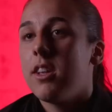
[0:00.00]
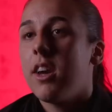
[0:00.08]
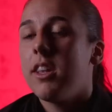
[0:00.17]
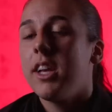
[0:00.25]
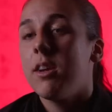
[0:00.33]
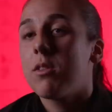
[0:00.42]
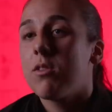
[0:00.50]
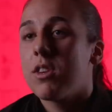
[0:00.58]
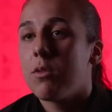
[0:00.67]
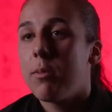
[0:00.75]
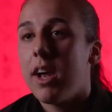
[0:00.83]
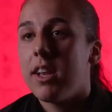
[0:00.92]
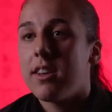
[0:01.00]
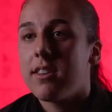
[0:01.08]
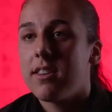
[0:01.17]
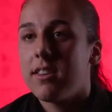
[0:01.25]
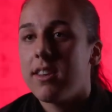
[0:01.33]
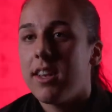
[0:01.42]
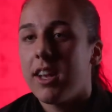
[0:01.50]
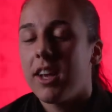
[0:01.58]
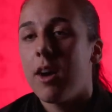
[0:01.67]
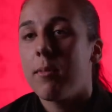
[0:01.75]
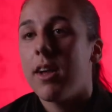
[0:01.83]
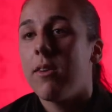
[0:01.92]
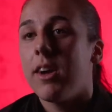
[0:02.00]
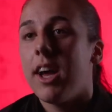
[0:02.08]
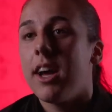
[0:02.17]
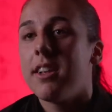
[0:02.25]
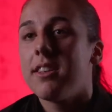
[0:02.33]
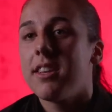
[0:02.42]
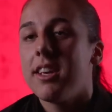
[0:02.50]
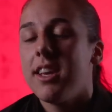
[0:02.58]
I think it was Crystal Palace in the cup that we had,